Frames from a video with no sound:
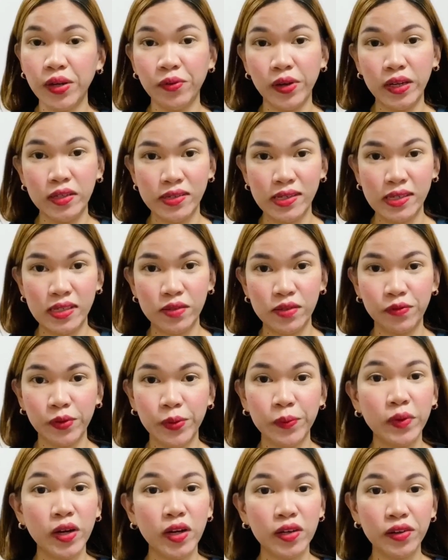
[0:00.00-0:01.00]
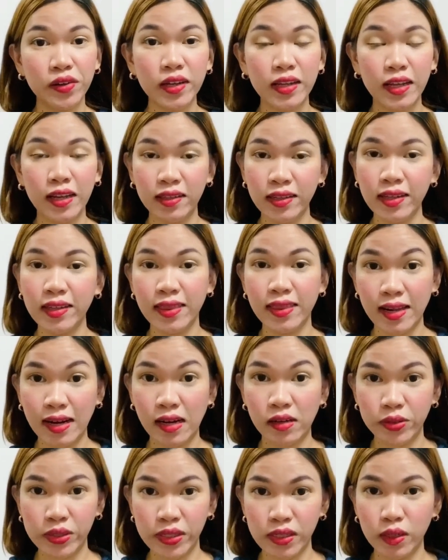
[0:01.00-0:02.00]
ranges from 180,000
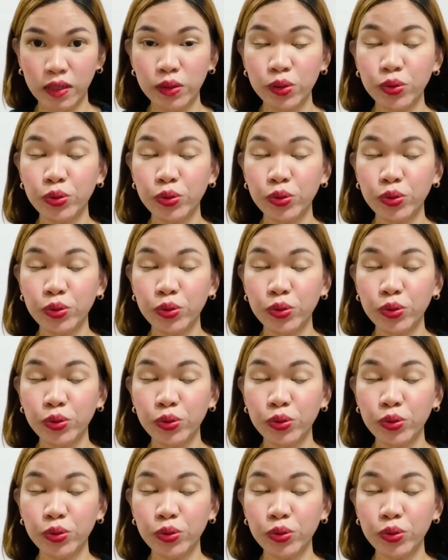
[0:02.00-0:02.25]
to